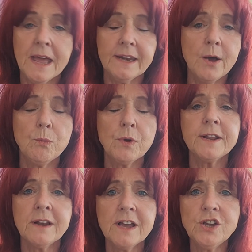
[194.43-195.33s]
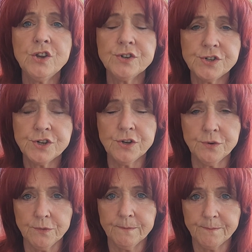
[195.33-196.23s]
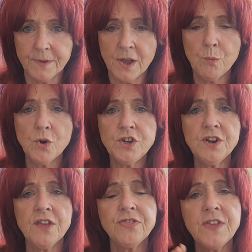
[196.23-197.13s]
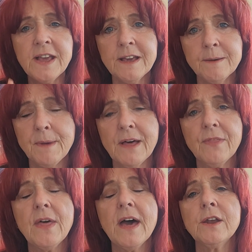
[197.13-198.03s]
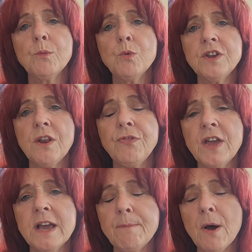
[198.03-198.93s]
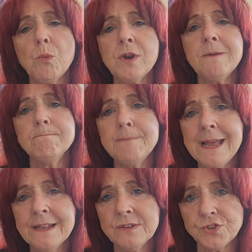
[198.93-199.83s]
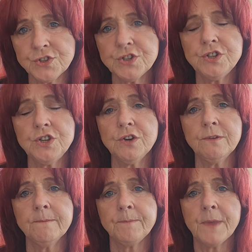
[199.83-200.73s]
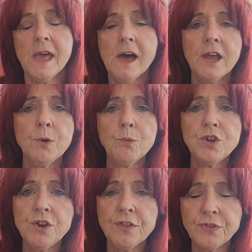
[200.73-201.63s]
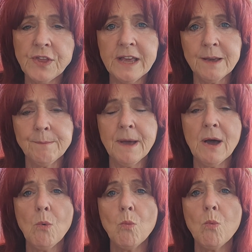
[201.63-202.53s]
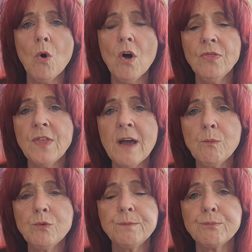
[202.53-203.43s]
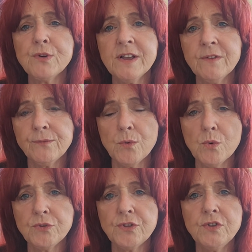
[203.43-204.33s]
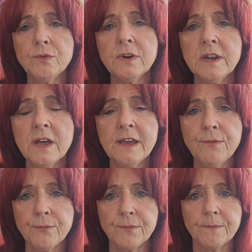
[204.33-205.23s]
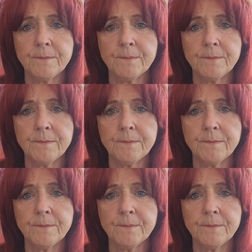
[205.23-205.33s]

Now, what I'd like you to do, I want you to think about that, and I want you to think about what it means to you, and I want you to think about what that would bring forth in your life.